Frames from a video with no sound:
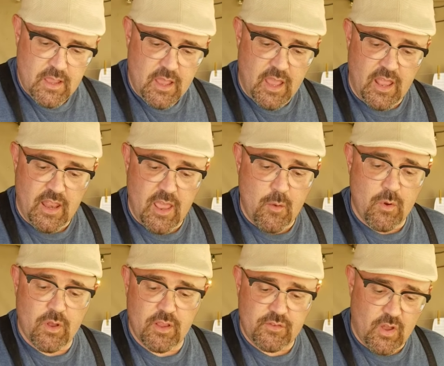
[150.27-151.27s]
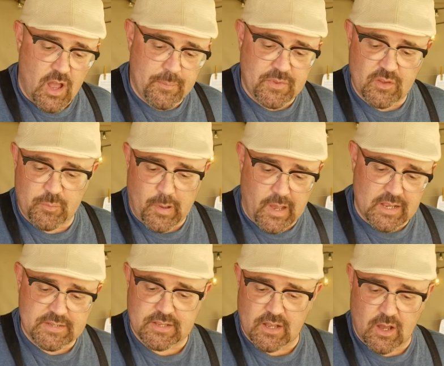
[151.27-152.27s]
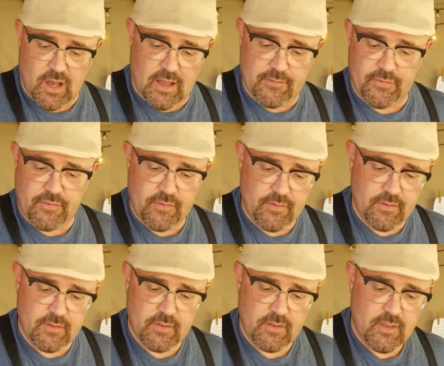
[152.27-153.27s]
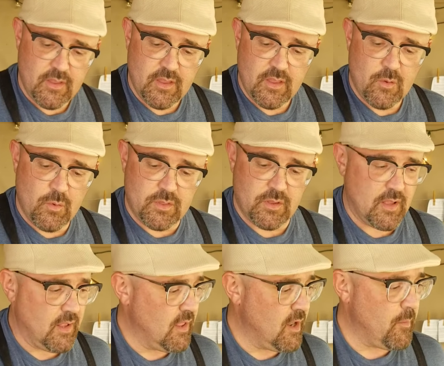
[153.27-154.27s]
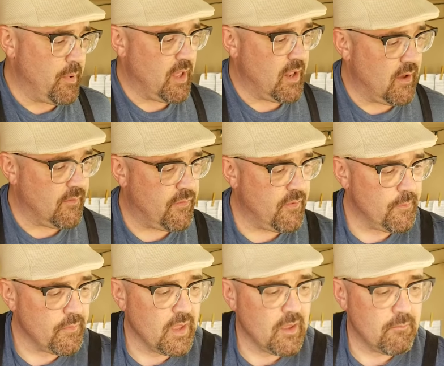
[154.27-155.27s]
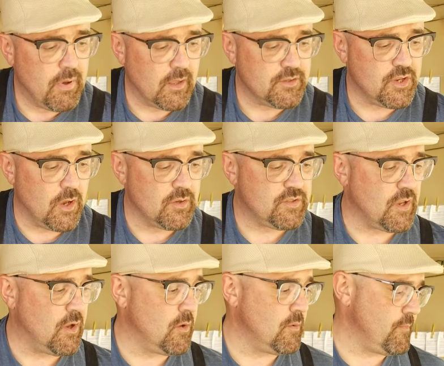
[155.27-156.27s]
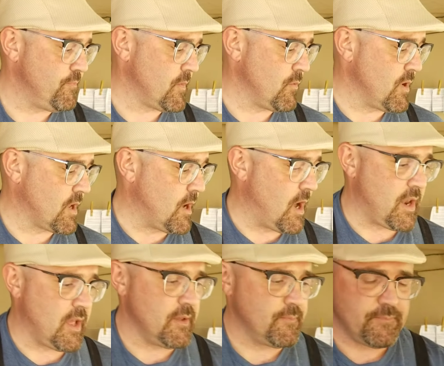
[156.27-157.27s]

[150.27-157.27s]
And then we're going to top this pasta off with a little bit of Belgioso ricotta.